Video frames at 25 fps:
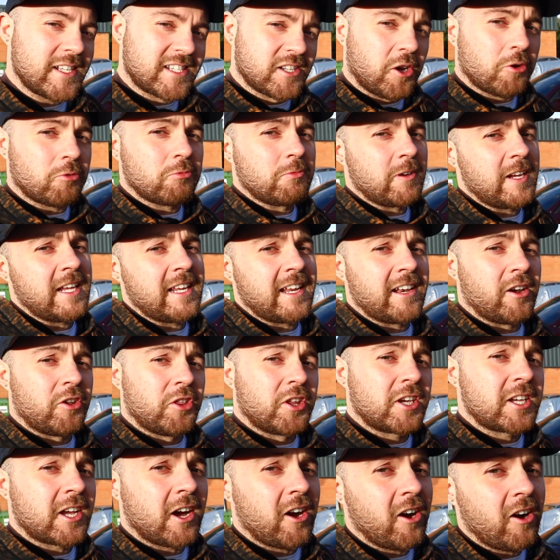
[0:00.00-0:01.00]
not reading on
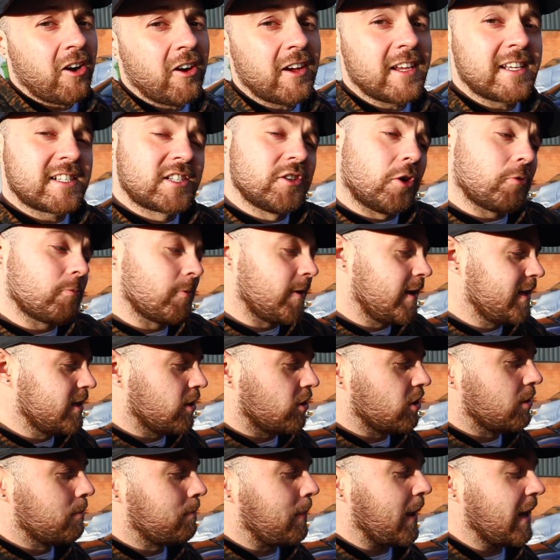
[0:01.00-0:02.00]
the car, it's not reading
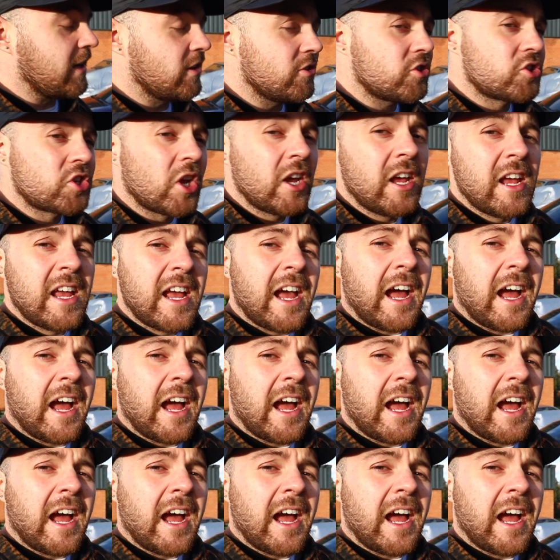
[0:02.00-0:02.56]
on the bench,